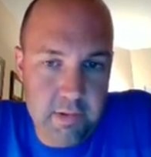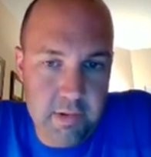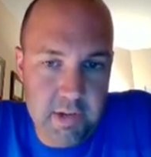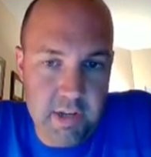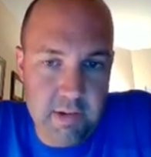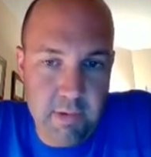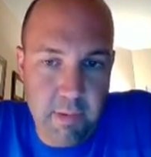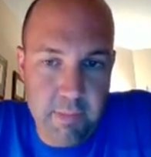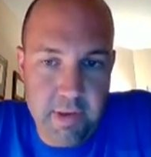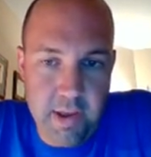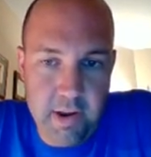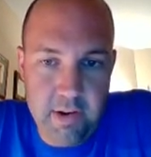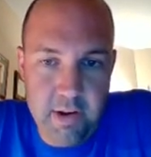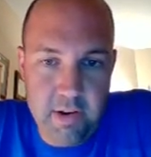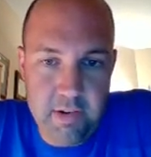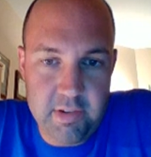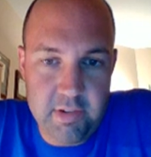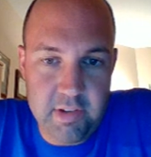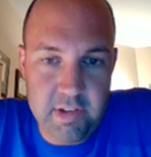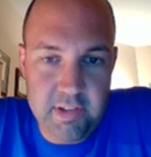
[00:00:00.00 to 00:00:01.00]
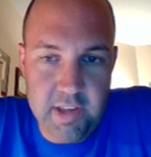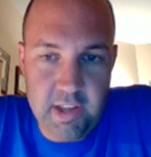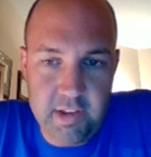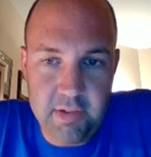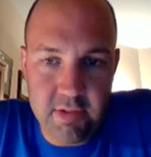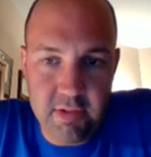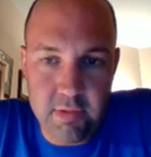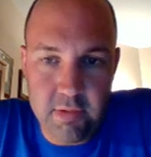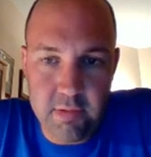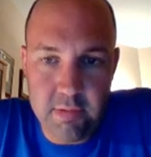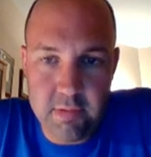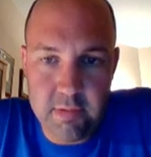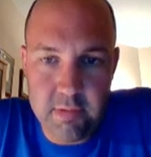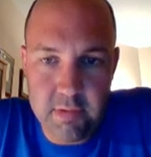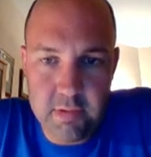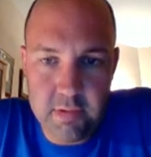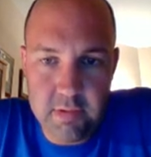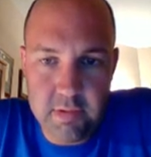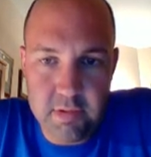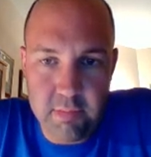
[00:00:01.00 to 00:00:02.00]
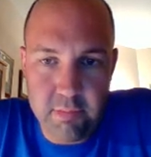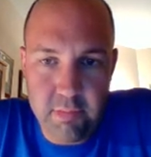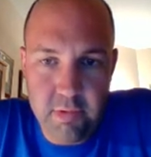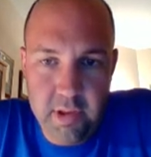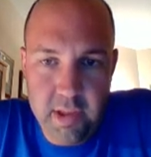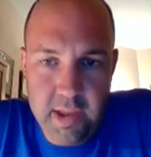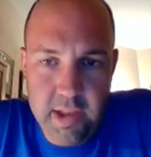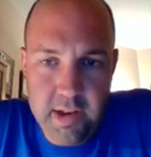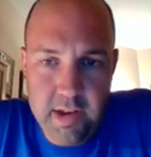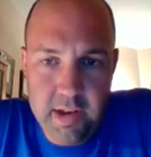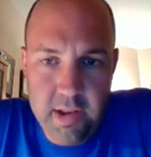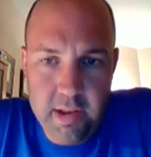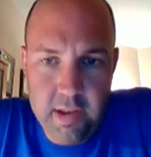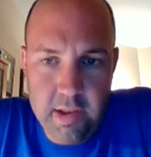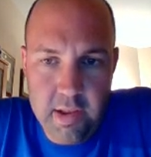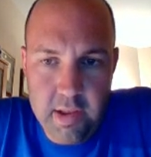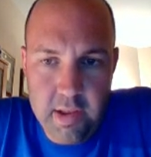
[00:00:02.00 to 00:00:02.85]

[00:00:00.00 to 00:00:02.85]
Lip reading: change my background so not so bland.